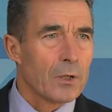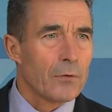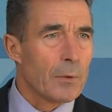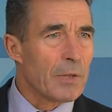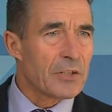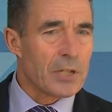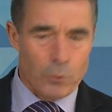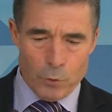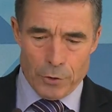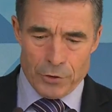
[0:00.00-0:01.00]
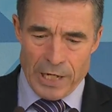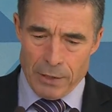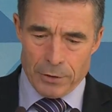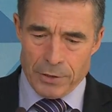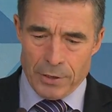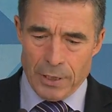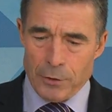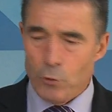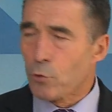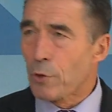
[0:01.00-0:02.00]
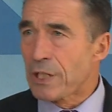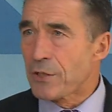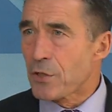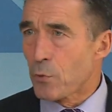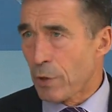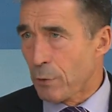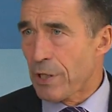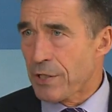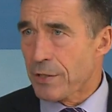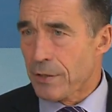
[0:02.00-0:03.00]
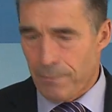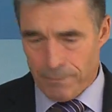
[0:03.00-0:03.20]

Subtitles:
The meeting was held at Ukraine's request.